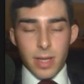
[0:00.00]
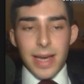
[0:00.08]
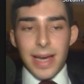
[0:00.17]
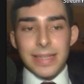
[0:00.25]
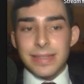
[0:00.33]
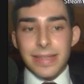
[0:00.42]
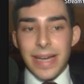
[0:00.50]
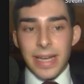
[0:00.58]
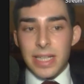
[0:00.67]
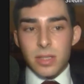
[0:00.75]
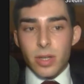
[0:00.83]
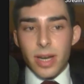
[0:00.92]
and that
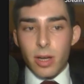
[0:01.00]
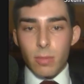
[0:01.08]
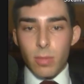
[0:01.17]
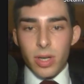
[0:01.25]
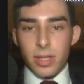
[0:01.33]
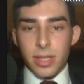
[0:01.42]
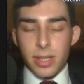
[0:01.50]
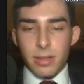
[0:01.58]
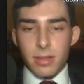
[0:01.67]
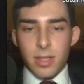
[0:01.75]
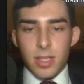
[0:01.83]
is not a commodity.